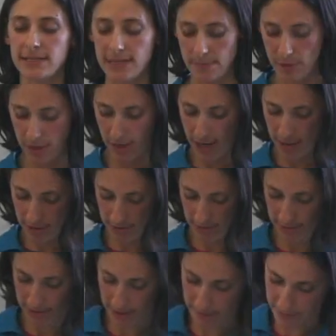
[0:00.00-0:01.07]
as a Democrat.
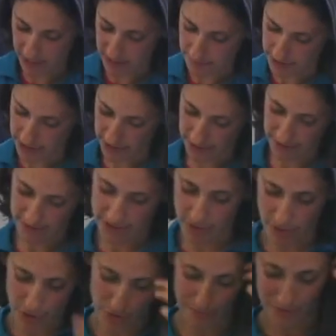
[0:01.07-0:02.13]
That makes me
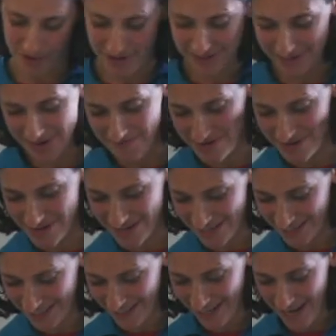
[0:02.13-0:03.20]
the lone person up here.